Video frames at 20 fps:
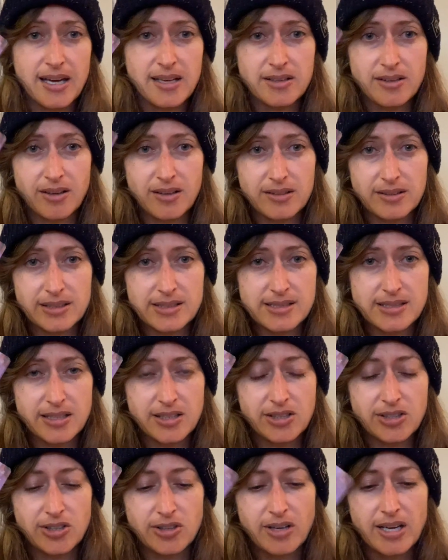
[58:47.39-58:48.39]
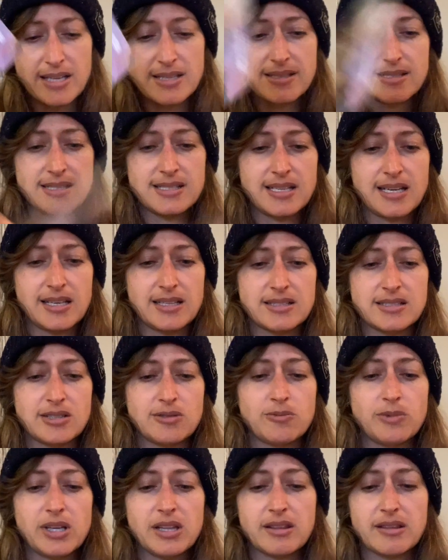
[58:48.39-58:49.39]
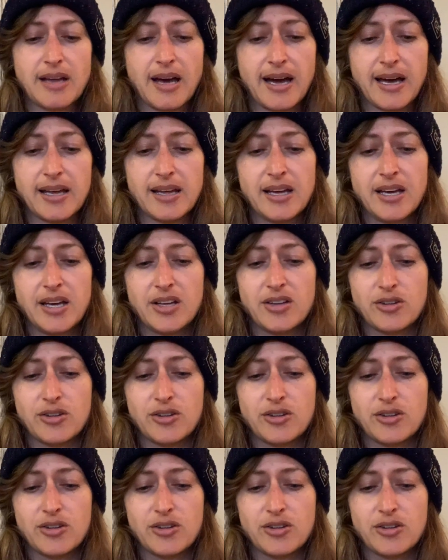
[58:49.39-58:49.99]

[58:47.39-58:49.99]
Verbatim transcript: And not listening to your instinct. And with that,